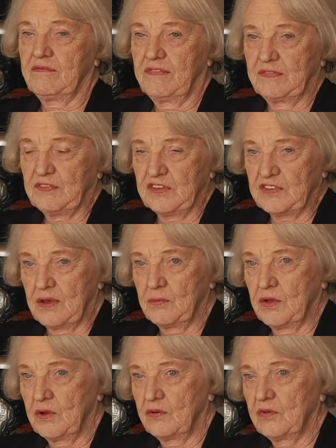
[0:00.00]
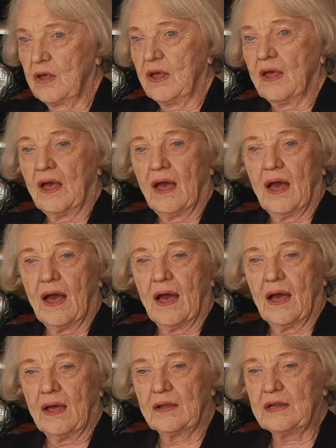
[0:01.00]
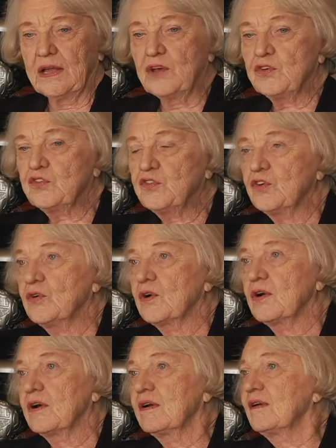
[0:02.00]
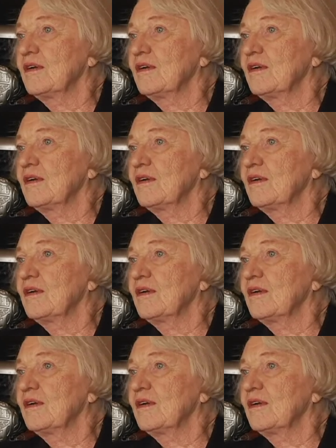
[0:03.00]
50-some years. Leo Stuhr.